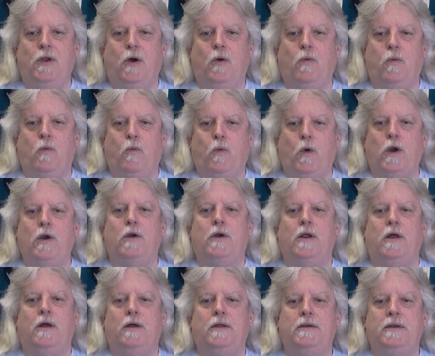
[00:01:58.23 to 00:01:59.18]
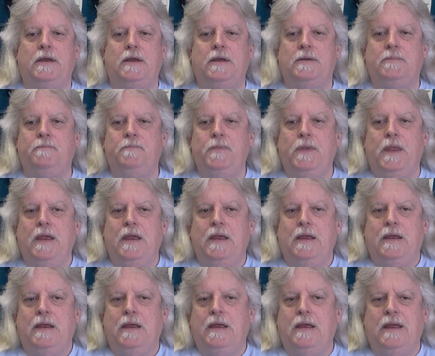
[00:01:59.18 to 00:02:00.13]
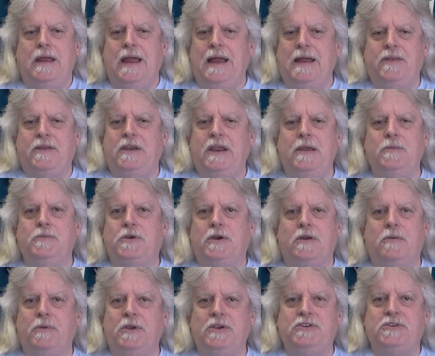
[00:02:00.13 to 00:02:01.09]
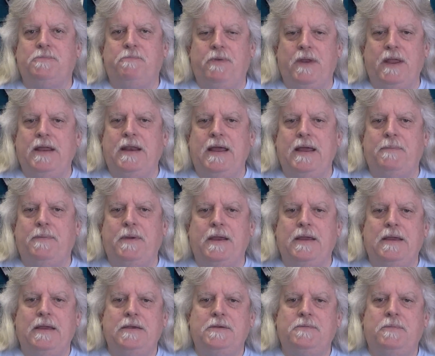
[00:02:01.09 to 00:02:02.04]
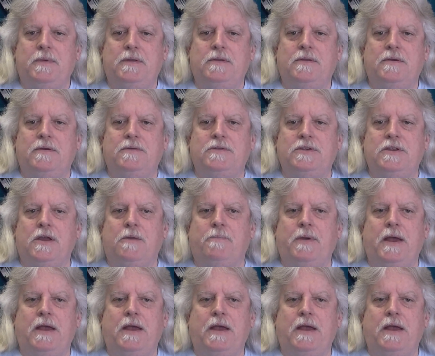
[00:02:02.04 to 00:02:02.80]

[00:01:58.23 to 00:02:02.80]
No word on how the teams are going to be split up, I guess, but there's still